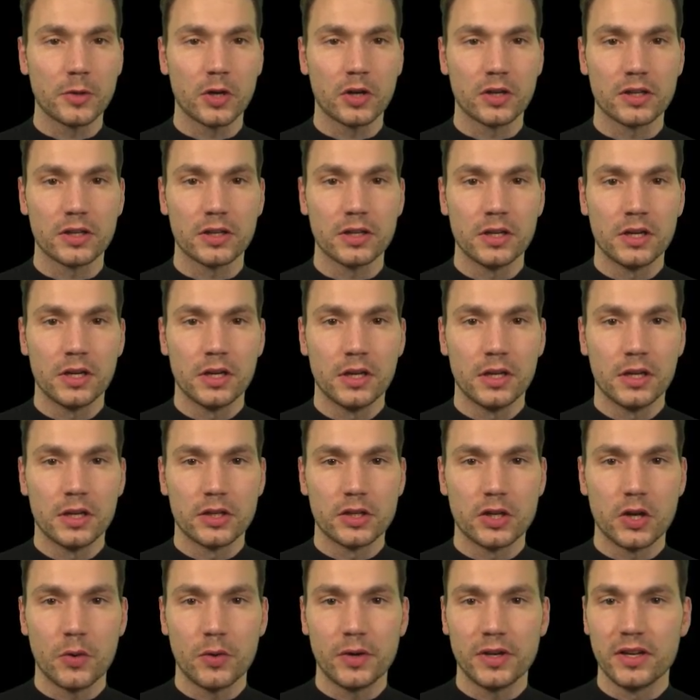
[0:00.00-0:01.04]
I'm gonna
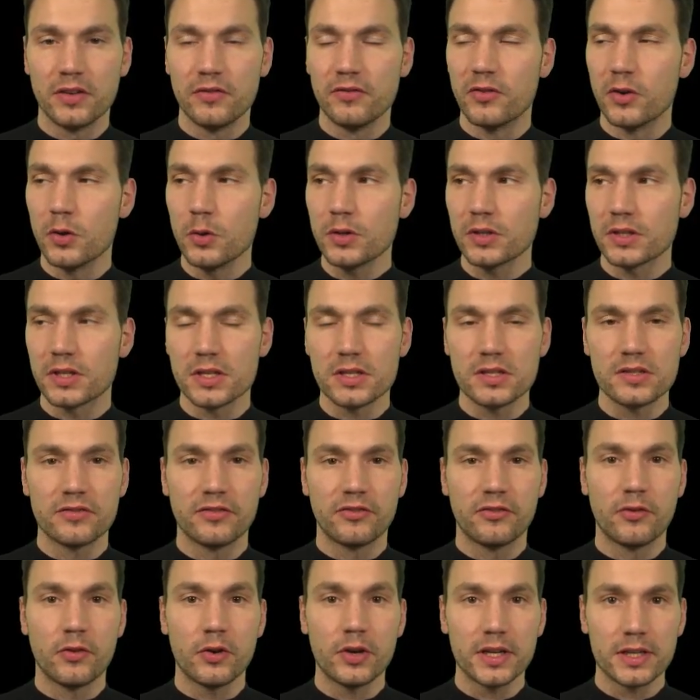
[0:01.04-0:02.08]
go and invoke this,
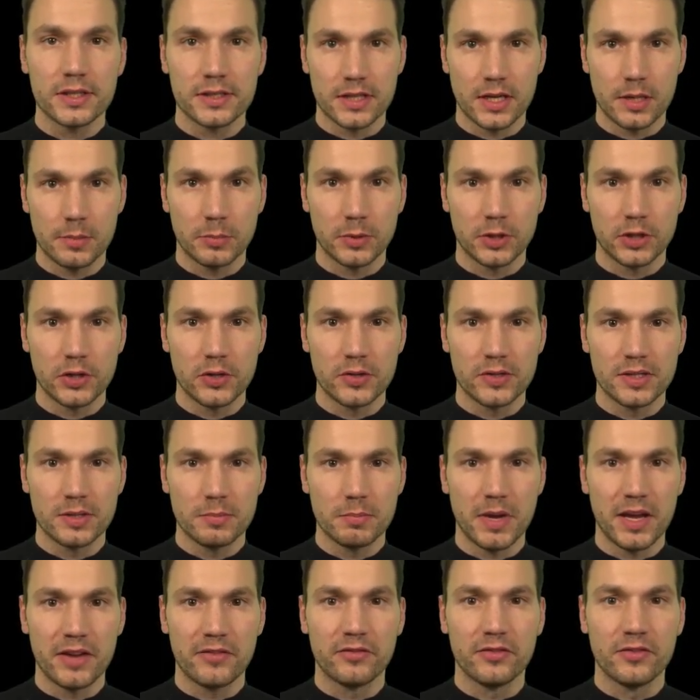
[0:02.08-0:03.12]
for example,
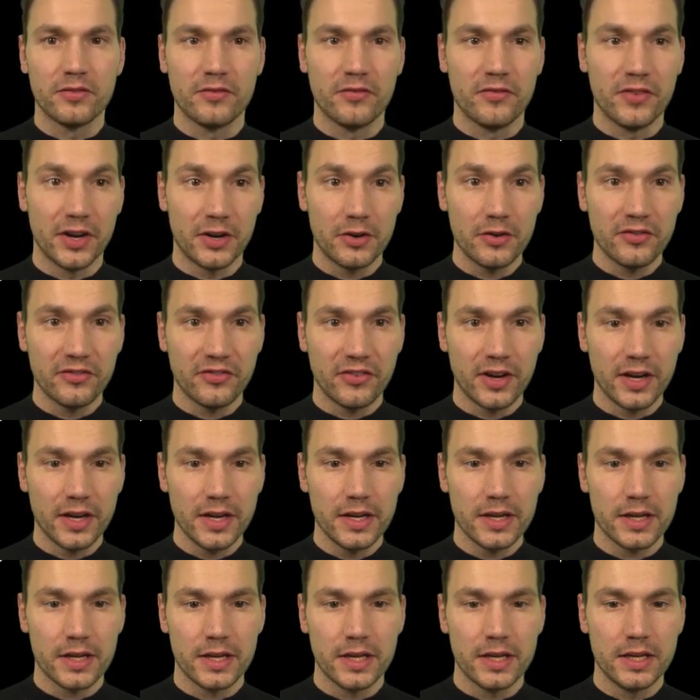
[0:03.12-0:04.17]
using Maven
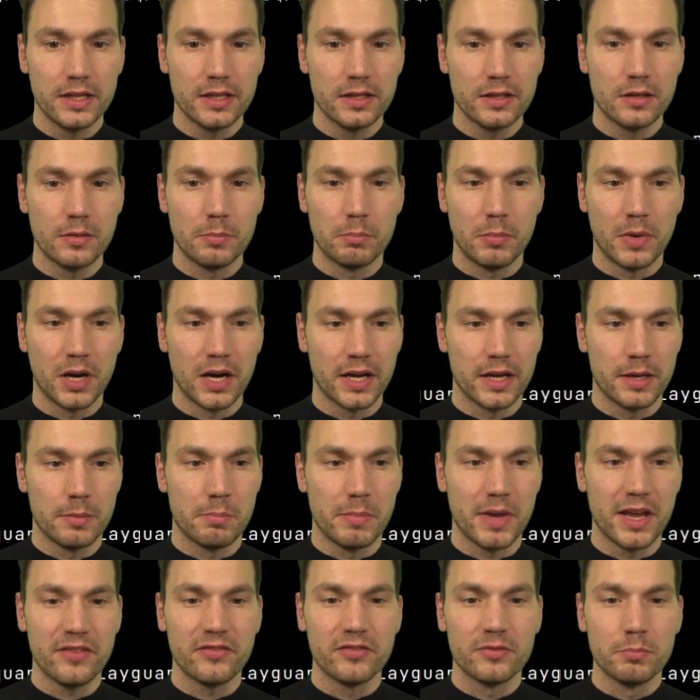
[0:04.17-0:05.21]
verify in my
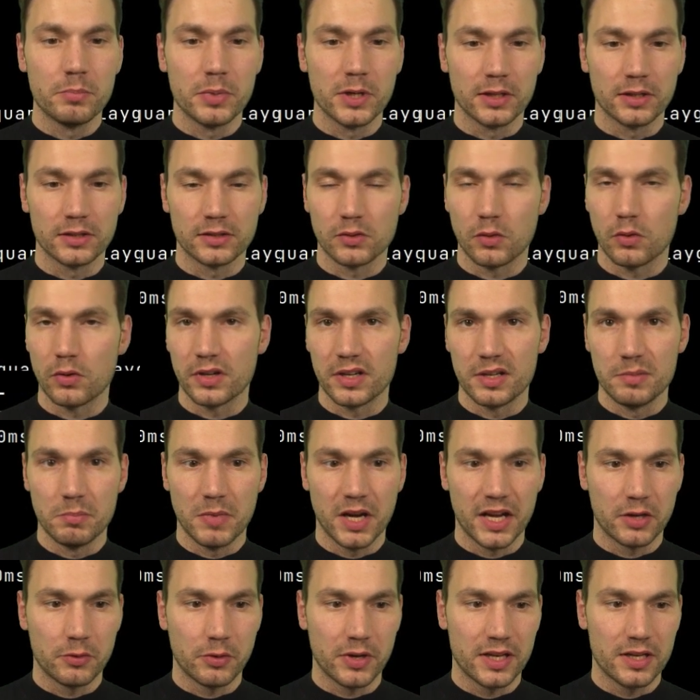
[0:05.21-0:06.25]
Maven build or in
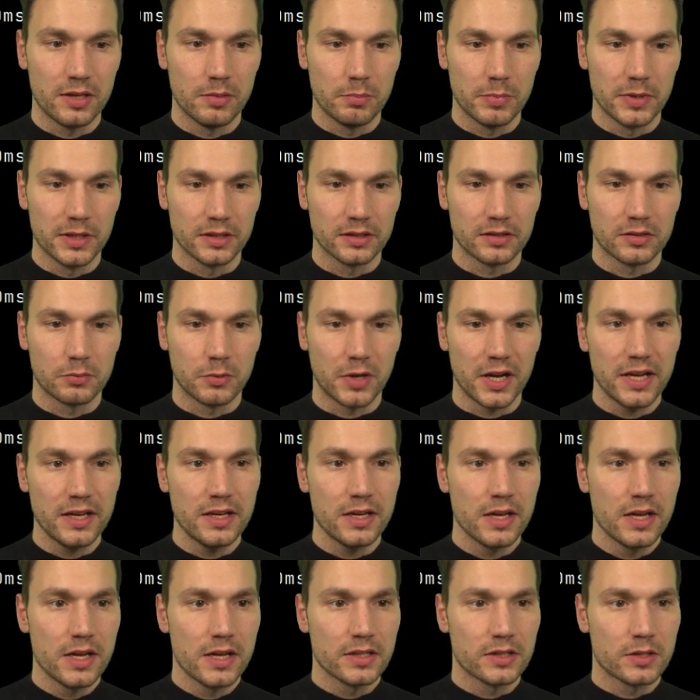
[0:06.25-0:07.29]
my Gradle build,
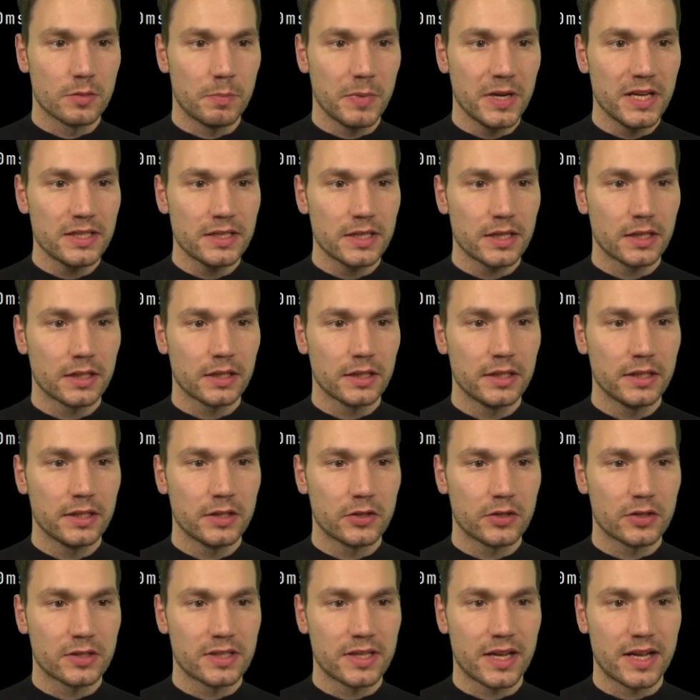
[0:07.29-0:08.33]
right? So basically
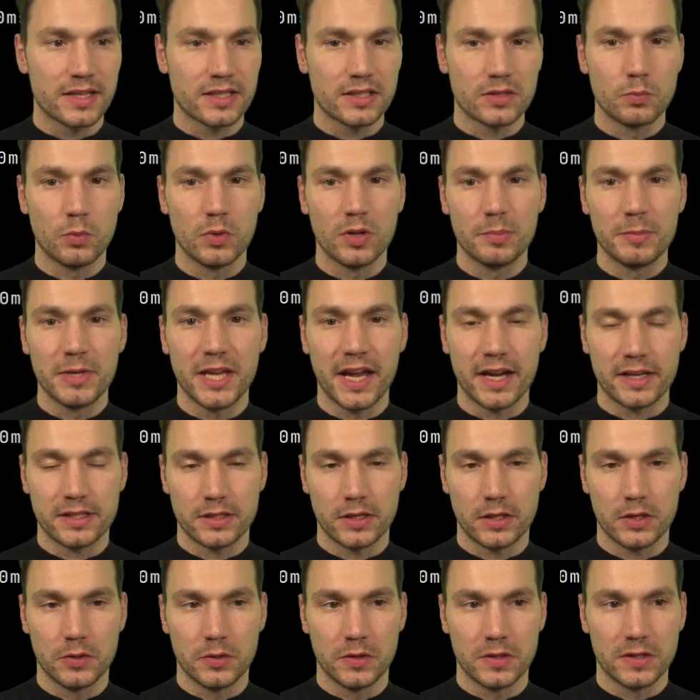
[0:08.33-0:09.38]
your test will be
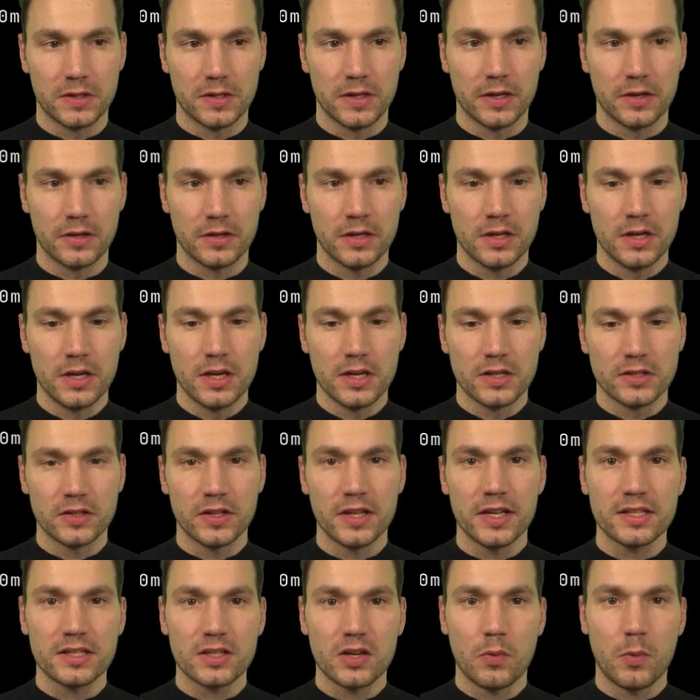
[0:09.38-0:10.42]
executed here. So
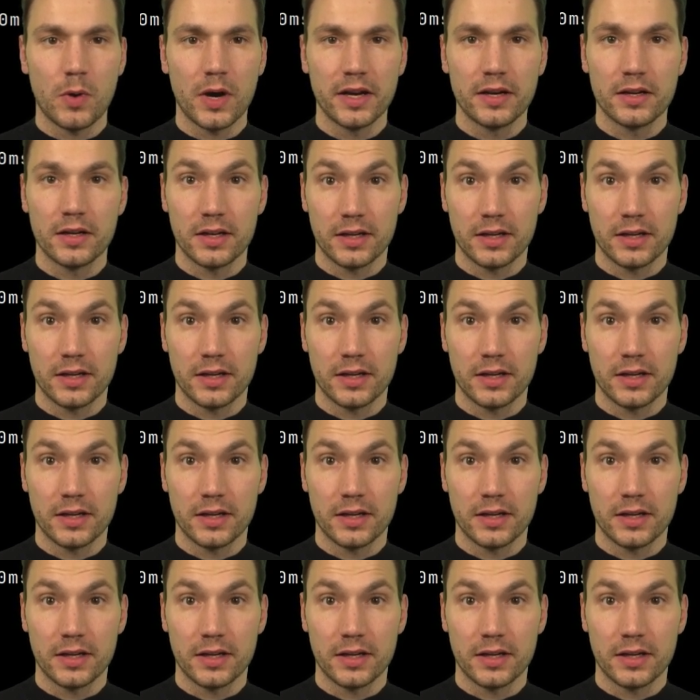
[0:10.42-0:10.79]
that's quite